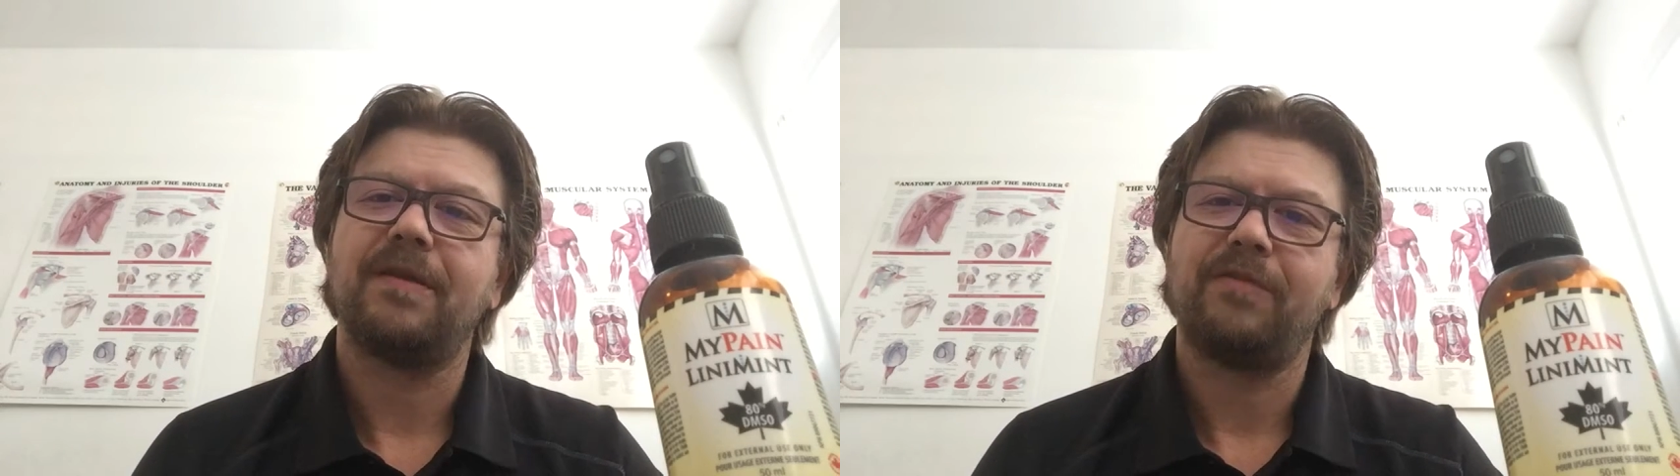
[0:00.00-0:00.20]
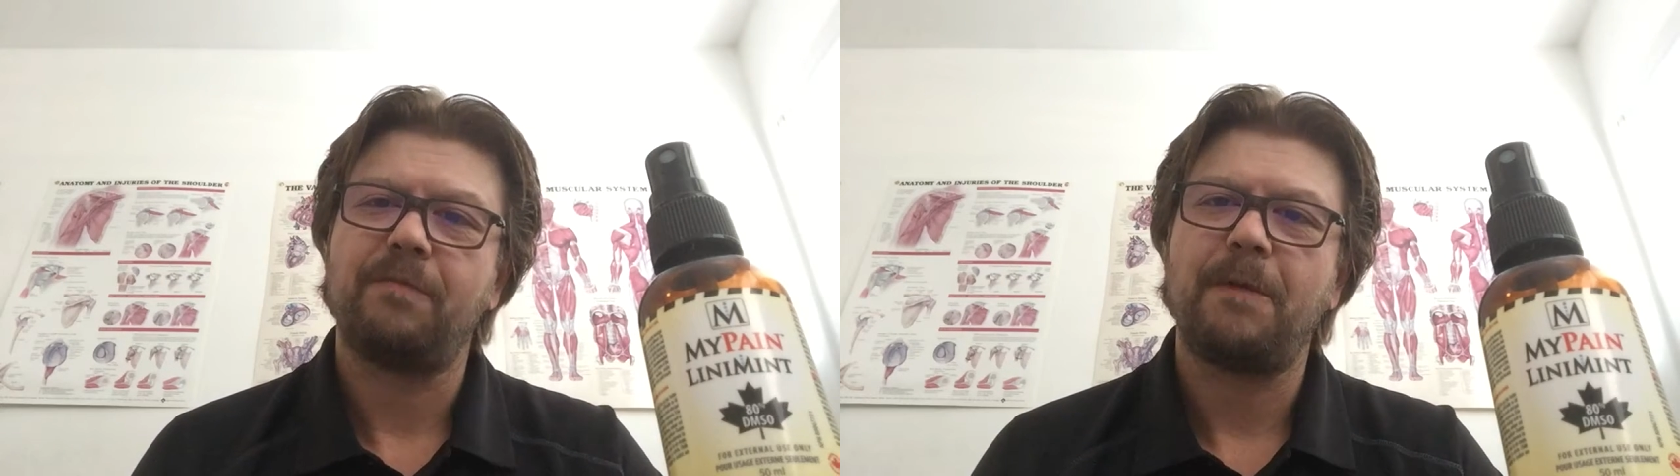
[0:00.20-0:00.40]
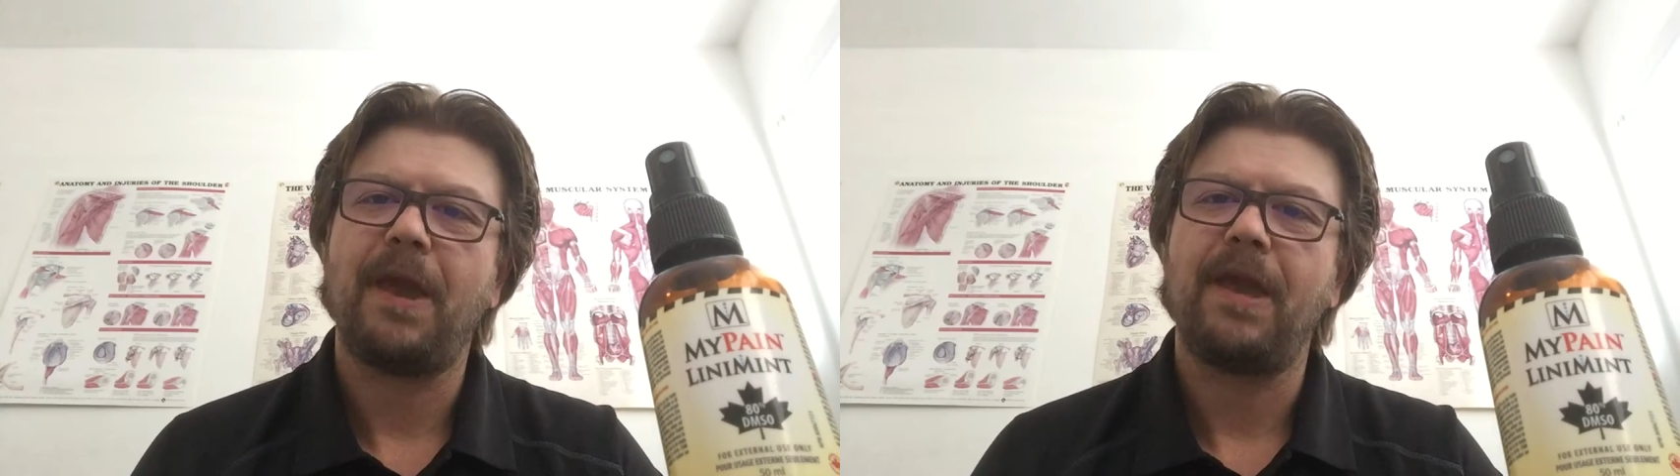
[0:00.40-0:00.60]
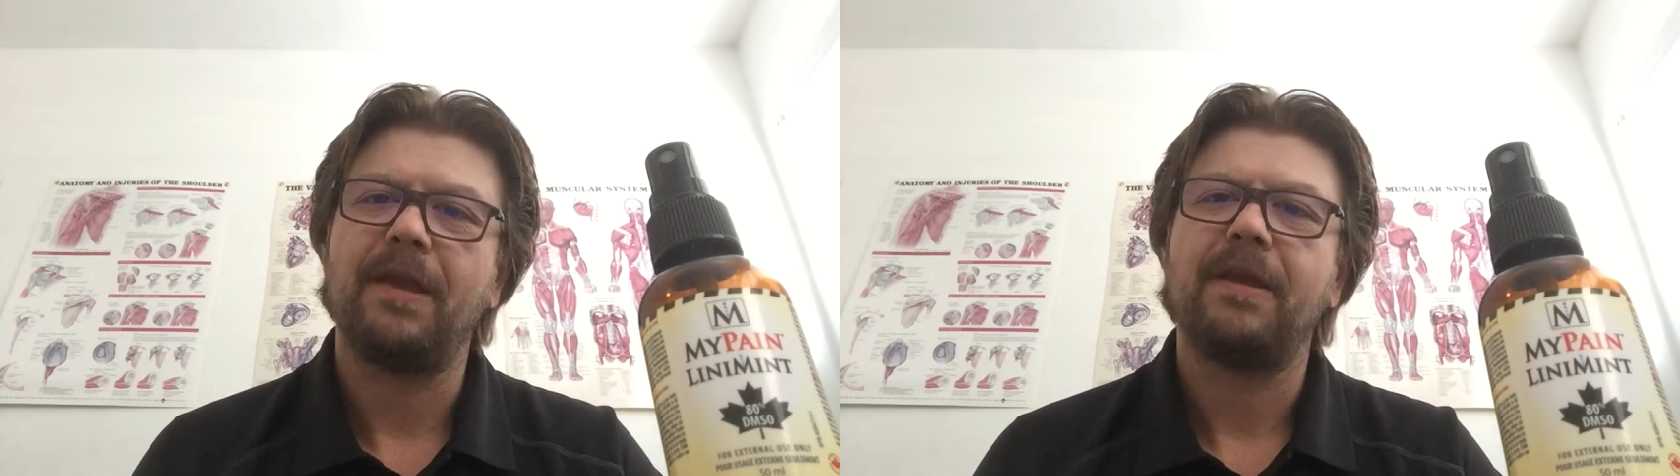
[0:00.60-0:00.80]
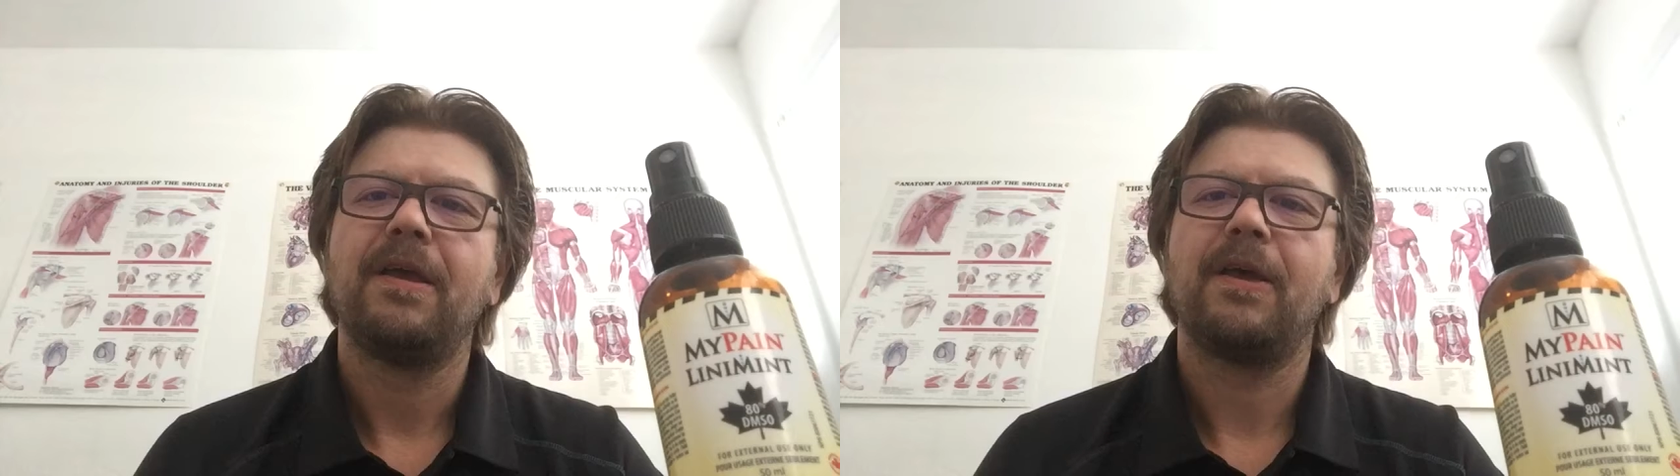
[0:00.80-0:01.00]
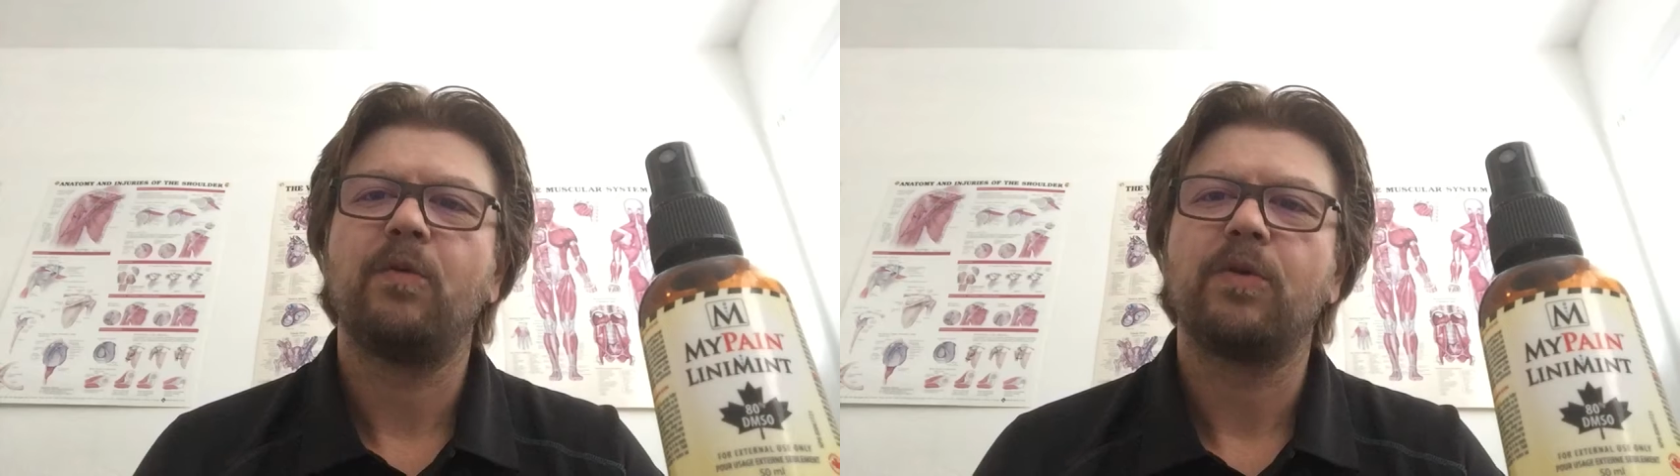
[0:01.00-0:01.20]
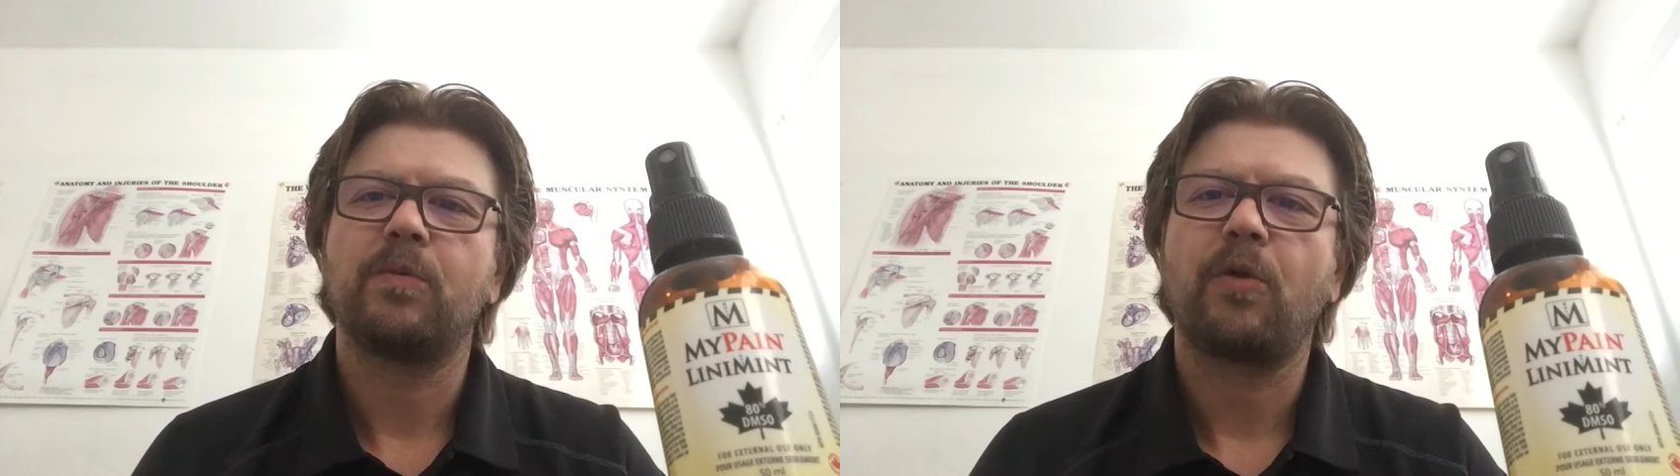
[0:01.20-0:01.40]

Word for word: of the pain and where the